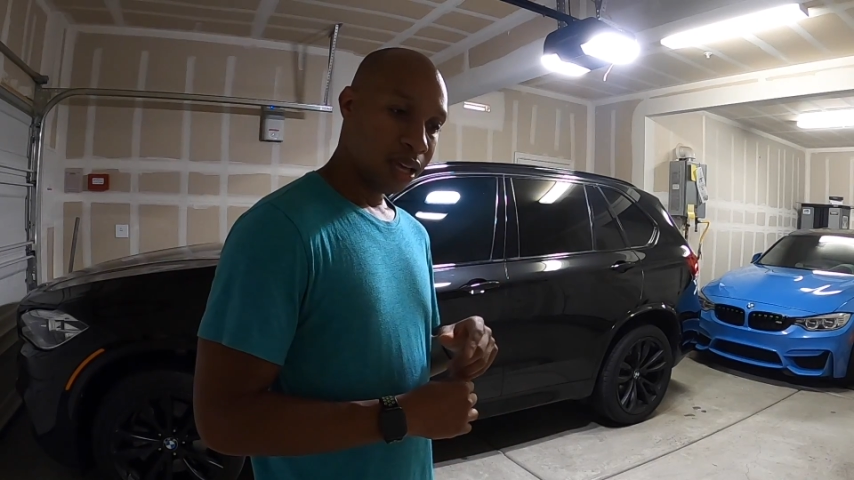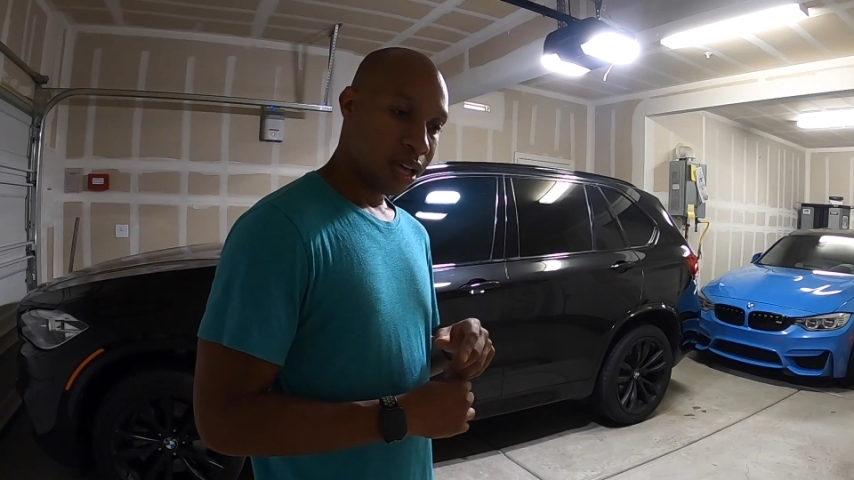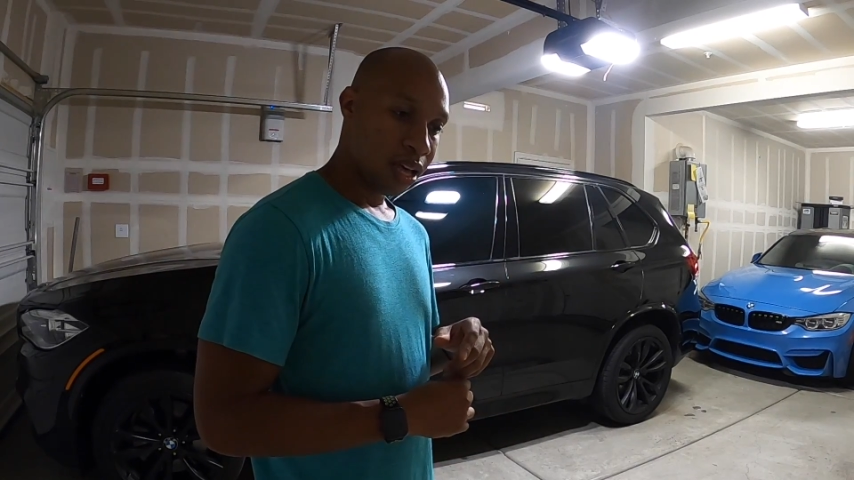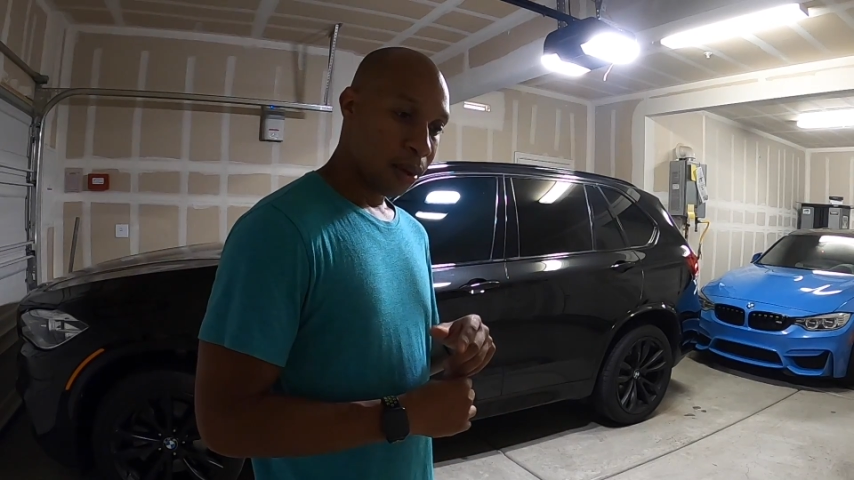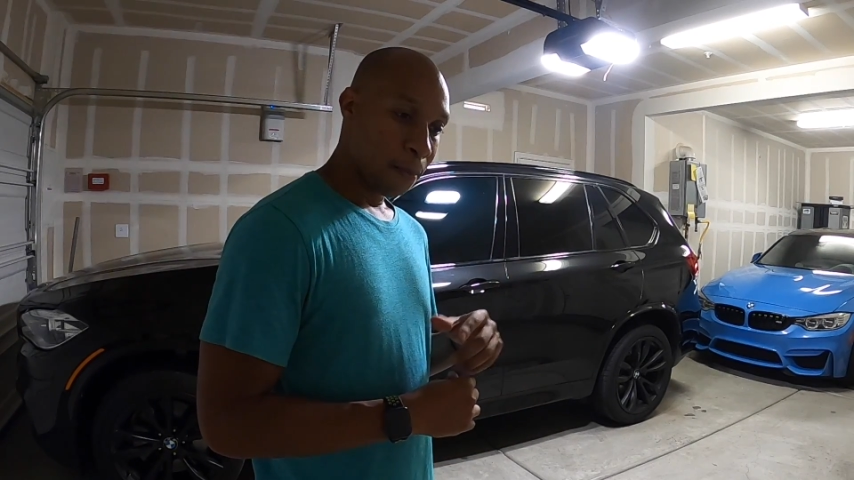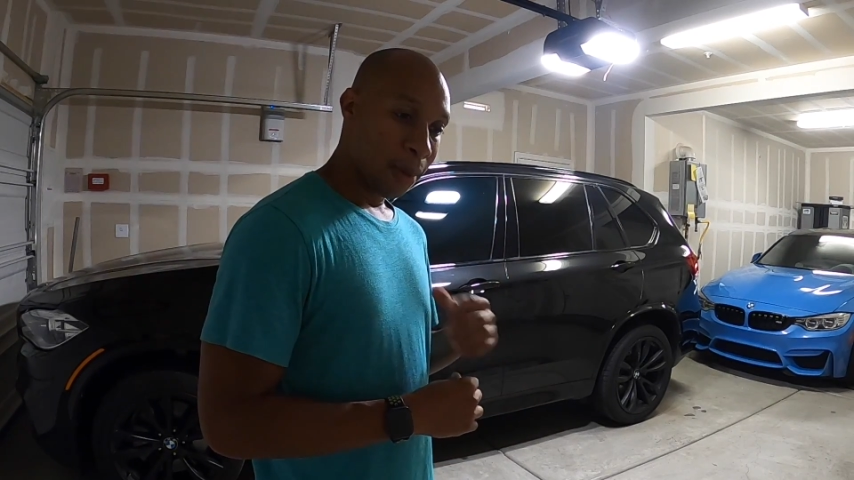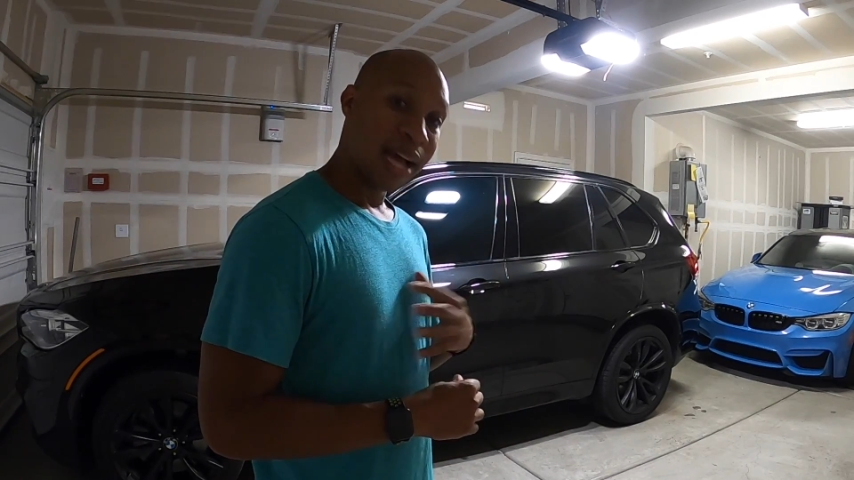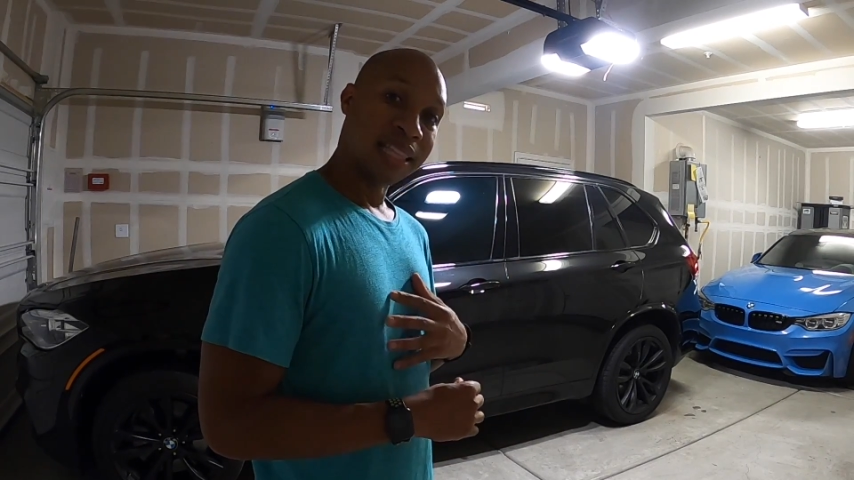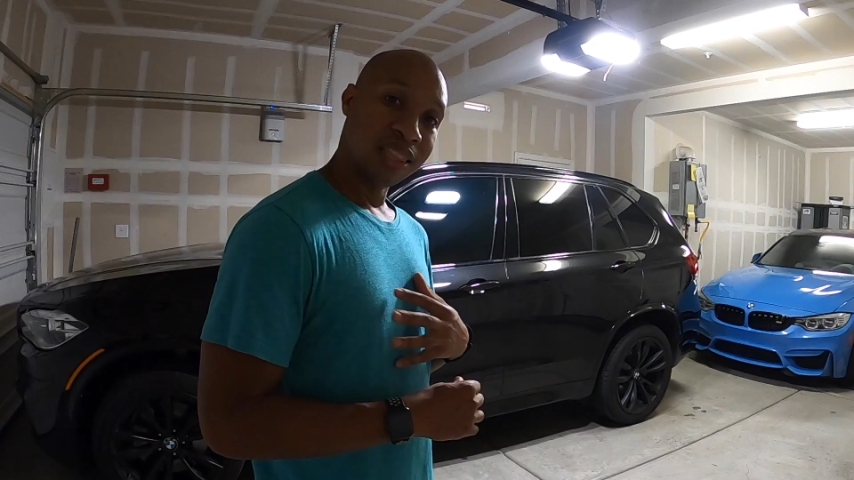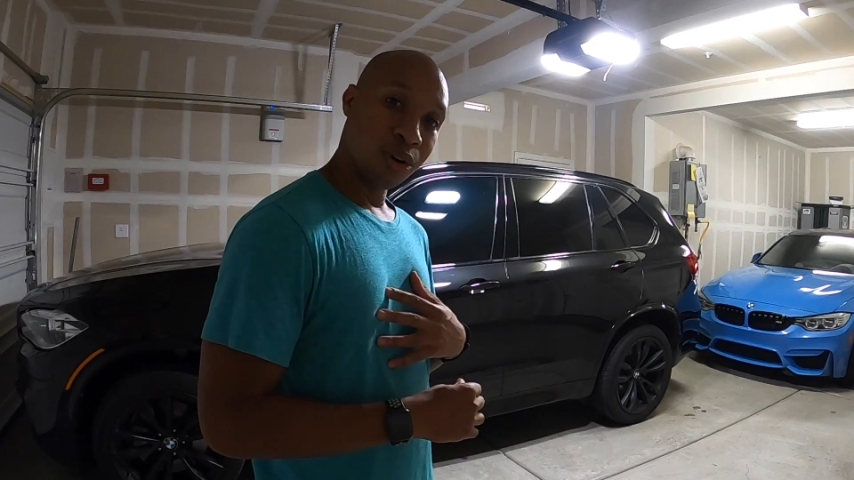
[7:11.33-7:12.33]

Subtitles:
my